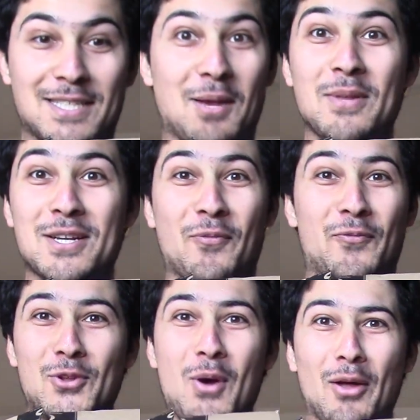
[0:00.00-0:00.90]
Somebody
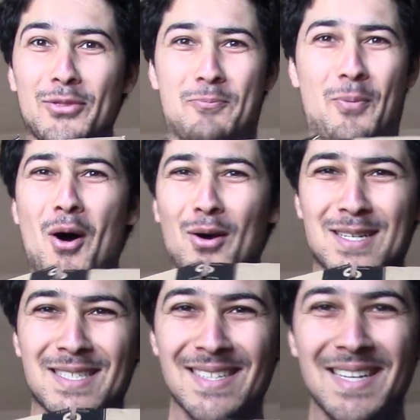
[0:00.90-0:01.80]
flew out the
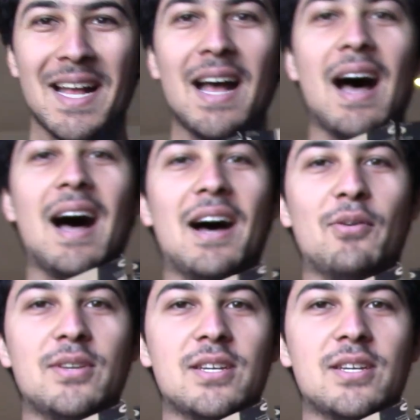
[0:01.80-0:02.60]
box. We